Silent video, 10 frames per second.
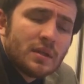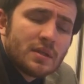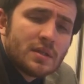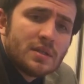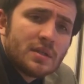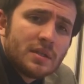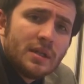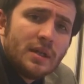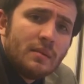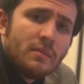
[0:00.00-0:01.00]
This is a
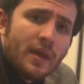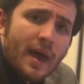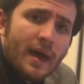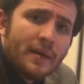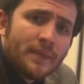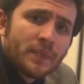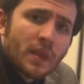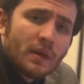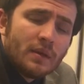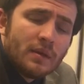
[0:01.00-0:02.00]
team that
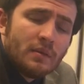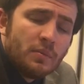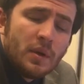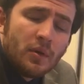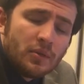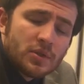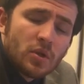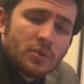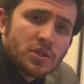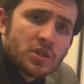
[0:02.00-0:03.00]
built with so
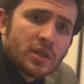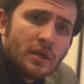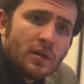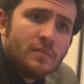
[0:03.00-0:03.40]
much skill